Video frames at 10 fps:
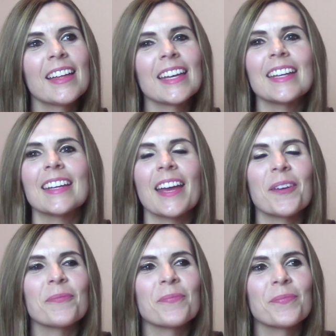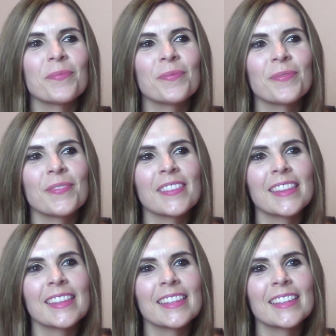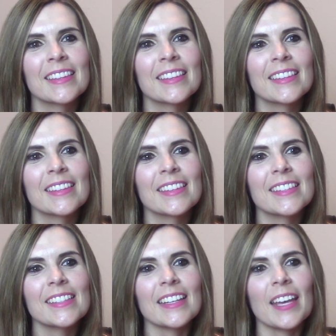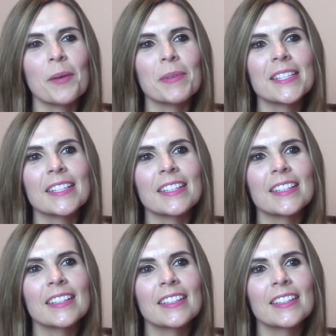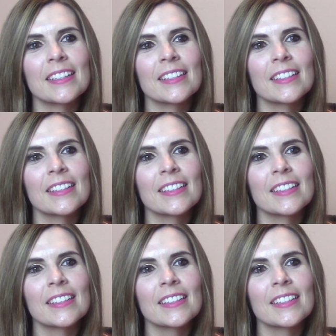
endgame. She should, but I heard it like might be canceled.